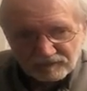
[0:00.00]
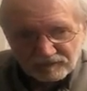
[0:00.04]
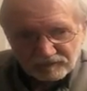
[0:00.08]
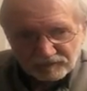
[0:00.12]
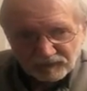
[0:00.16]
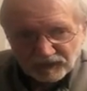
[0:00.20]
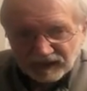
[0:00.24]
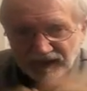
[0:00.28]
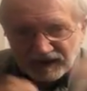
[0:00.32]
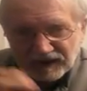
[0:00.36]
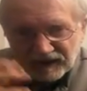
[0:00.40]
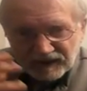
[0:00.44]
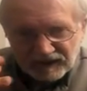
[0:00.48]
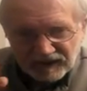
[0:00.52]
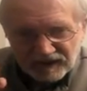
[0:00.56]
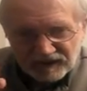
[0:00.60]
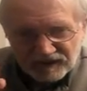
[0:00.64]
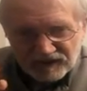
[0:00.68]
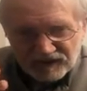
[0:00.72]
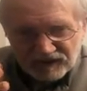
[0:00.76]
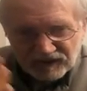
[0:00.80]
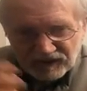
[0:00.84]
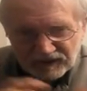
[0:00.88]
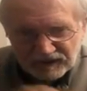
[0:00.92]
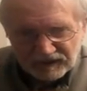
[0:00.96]
being
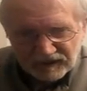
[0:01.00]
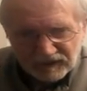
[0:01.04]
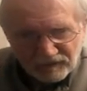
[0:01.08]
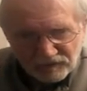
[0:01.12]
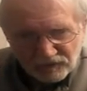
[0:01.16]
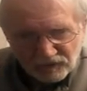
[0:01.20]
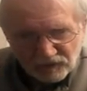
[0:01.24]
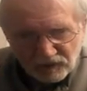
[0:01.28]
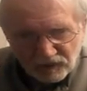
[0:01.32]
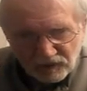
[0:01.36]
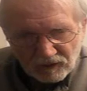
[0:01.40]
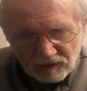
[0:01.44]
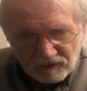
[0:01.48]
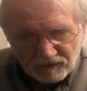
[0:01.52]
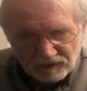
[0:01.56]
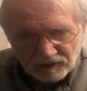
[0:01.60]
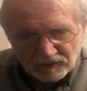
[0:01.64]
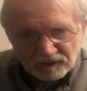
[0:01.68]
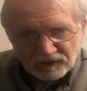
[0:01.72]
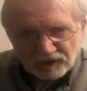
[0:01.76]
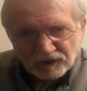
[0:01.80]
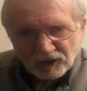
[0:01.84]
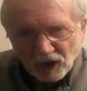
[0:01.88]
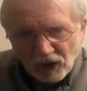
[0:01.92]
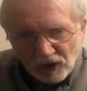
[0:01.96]
against the devil
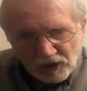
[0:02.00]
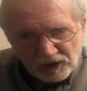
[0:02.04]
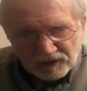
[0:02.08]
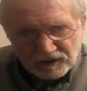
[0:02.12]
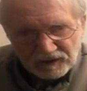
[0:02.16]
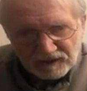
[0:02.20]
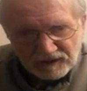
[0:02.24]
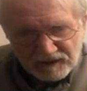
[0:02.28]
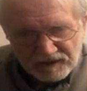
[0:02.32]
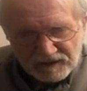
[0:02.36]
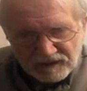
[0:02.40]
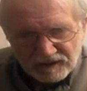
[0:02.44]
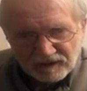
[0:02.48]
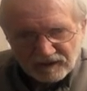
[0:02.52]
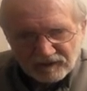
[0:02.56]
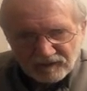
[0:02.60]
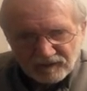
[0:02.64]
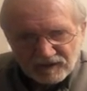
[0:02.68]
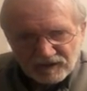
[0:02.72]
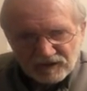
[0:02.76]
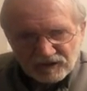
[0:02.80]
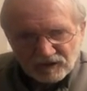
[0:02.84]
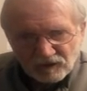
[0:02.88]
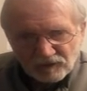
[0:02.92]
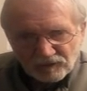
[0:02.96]
and darkness
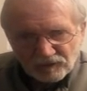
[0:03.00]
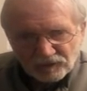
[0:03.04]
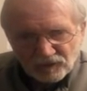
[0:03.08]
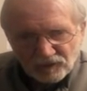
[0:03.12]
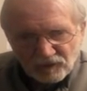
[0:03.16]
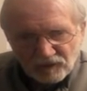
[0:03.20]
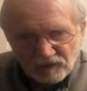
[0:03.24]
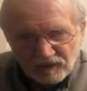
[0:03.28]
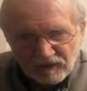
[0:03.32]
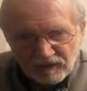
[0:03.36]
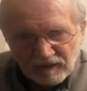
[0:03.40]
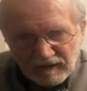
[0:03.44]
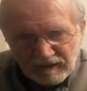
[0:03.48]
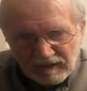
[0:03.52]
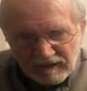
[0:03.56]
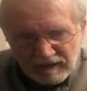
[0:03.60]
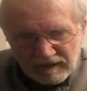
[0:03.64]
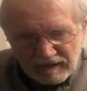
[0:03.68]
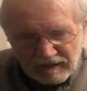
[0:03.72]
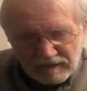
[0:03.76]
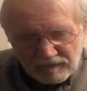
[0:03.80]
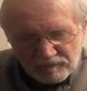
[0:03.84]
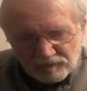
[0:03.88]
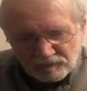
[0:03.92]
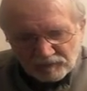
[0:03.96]
and so forth.
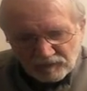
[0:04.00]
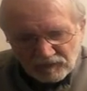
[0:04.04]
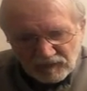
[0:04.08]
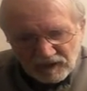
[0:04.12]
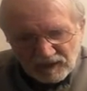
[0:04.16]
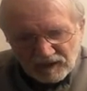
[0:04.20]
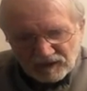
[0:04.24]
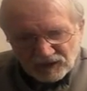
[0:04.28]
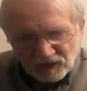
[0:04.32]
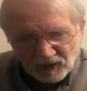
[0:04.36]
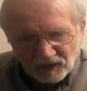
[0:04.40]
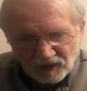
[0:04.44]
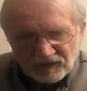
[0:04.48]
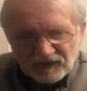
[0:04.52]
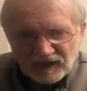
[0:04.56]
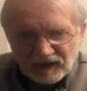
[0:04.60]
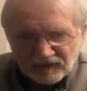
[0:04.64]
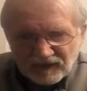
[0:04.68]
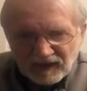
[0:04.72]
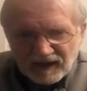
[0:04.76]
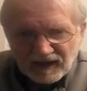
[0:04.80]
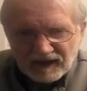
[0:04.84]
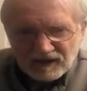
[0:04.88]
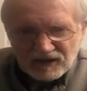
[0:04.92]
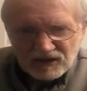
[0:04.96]
So I think
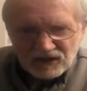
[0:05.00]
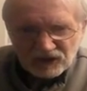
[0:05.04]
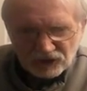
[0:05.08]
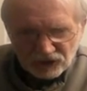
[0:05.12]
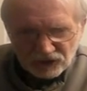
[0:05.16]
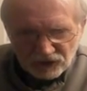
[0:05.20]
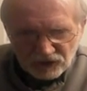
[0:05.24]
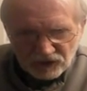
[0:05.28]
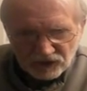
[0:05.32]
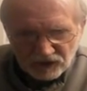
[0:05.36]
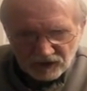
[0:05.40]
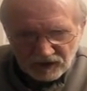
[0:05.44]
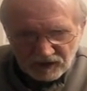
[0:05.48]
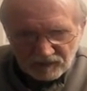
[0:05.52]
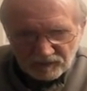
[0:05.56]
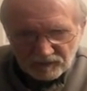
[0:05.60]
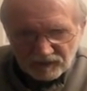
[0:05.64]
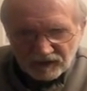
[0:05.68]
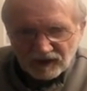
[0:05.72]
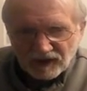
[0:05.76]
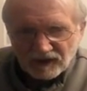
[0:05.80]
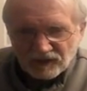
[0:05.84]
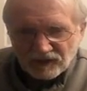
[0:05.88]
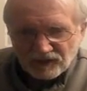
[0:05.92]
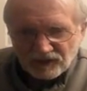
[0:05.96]
that's good,
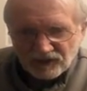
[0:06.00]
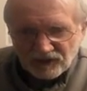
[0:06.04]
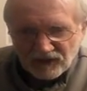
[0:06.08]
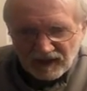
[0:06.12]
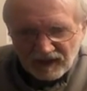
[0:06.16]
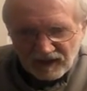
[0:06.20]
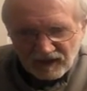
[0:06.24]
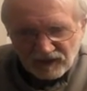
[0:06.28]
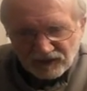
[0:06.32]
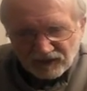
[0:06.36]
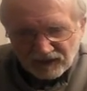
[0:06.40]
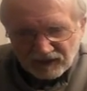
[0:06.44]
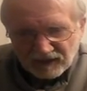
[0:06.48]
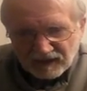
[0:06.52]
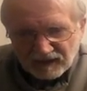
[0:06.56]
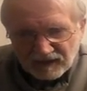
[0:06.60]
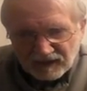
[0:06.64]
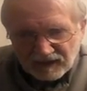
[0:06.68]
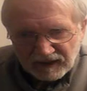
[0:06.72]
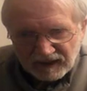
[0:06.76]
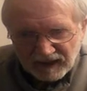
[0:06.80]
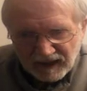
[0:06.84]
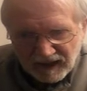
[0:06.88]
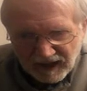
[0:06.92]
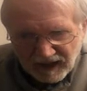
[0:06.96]
but I think
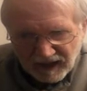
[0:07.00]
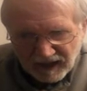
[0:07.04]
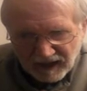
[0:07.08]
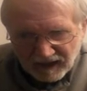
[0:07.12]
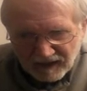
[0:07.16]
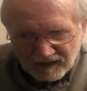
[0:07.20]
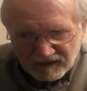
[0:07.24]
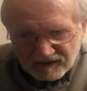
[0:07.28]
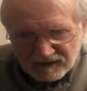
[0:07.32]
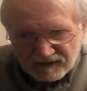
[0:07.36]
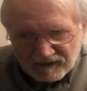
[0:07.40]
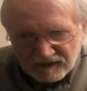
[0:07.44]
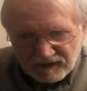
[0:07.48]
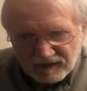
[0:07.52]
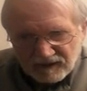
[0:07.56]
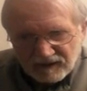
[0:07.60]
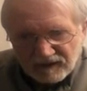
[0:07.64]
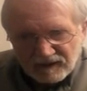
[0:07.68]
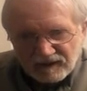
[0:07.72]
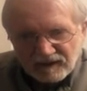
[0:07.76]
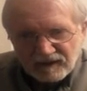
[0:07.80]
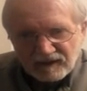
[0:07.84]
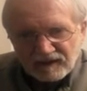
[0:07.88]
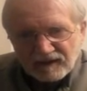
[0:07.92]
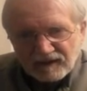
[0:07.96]
that Kat
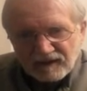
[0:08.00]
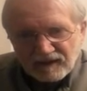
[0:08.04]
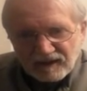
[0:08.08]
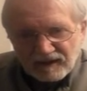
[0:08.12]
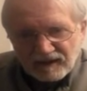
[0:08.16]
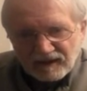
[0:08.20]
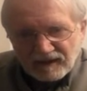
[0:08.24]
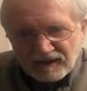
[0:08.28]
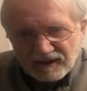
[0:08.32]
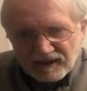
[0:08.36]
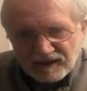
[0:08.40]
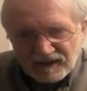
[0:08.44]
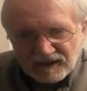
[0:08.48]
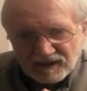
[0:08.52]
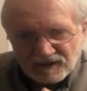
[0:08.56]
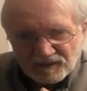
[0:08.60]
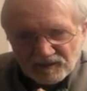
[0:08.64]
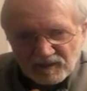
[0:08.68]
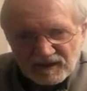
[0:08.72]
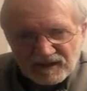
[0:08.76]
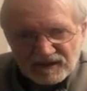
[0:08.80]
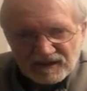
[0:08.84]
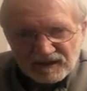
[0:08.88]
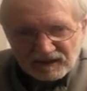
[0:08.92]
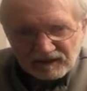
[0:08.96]
is
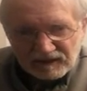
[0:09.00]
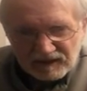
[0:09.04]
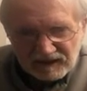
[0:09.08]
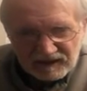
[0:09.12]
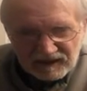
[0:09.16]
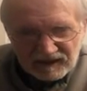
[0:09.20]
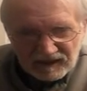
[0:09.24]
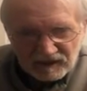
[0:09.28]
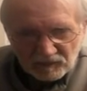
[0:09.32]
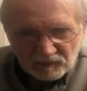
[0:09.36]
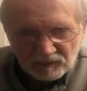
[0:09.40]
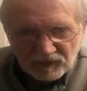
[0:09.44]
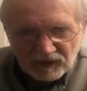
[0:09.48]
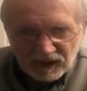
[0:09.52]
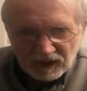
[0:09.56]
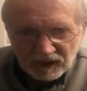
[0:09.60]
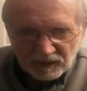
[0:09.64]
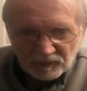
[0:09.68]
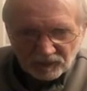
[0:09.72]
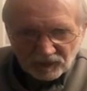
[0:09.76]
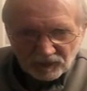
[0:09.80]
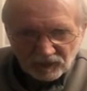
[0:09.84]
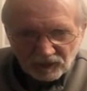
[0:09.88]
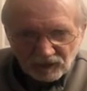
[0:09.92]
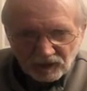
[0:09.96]
misleading
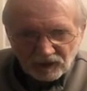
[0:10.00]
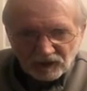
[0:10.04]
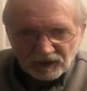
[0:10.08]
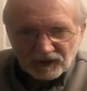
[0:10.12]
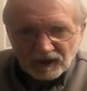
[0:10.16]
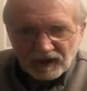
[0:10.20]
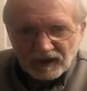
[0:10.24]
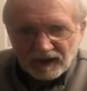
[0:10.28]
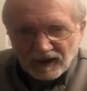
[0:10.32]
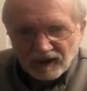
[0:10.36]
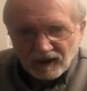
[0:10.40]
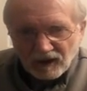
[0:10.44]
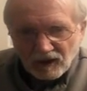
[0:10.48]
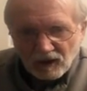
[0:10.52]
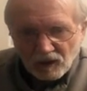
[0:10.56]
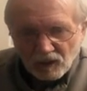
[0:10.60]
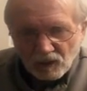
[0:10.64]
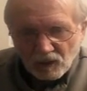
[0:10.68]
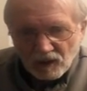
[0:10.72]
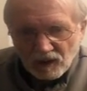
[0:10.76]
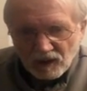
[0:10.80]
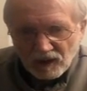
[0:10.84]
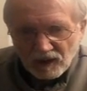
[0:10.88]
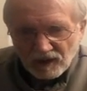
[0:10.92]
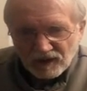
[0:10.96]
people on
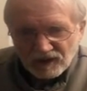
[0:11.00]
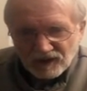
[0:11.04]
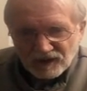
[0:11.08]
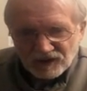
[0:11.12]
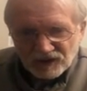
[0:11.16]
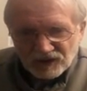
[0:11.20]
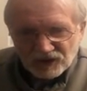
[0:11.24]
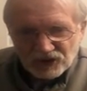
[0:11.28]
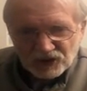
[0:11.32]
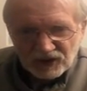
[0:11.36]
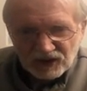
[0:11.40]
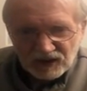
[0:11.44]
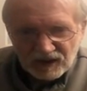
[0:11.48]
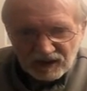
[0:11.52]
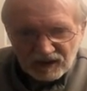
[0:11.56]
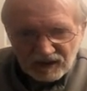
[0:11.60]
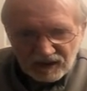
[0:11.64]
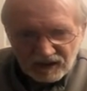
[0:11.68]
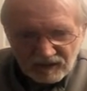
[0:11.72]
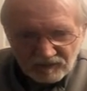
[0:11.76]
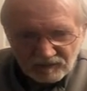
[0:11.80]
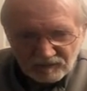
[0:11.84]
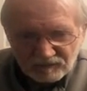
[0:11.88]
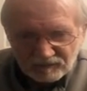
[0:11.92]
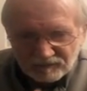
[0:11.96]
how
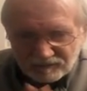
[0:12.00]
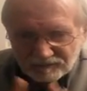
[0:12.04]
she